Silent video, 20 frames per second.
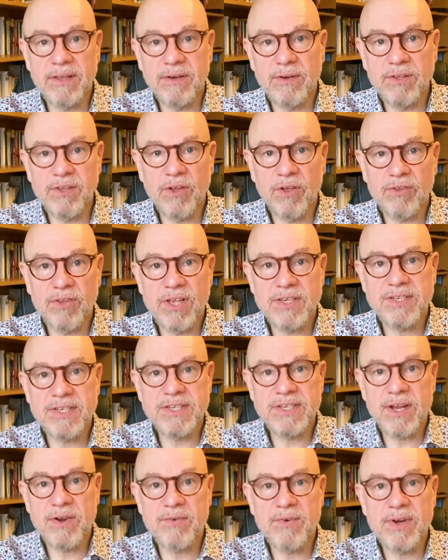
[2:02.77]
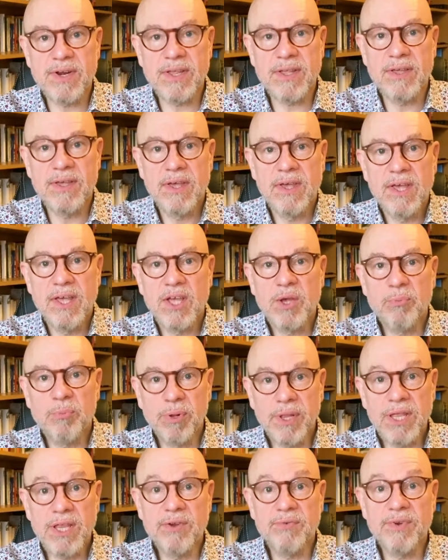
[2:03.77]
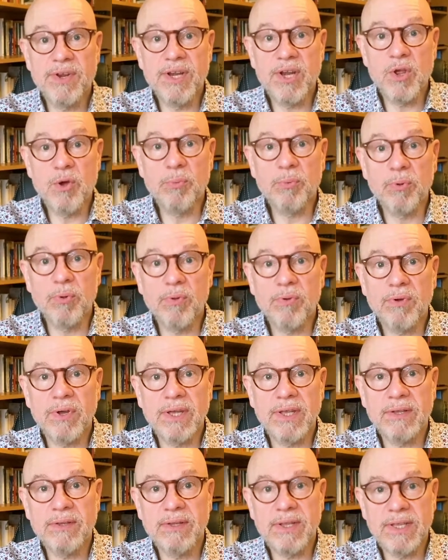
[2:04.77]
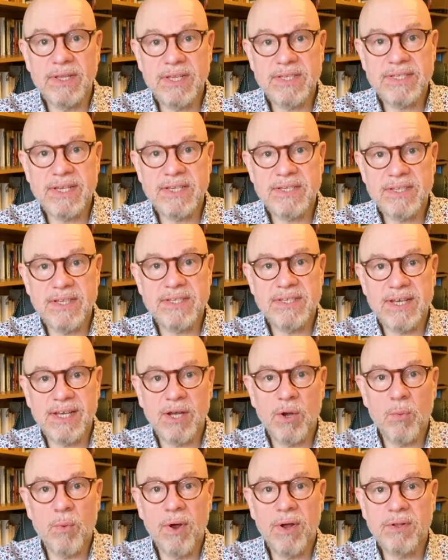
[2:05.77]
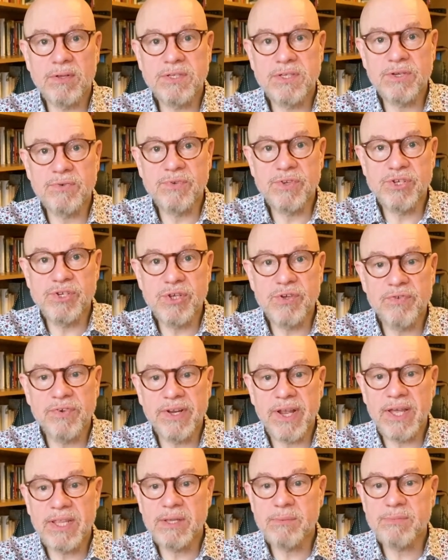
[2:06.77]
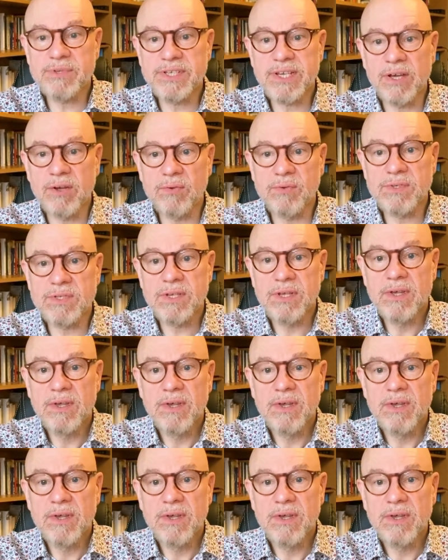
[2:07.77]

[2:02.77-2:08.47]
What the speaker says: not necessarily completely renewable in the sense they take a while to rejuvenate themselves.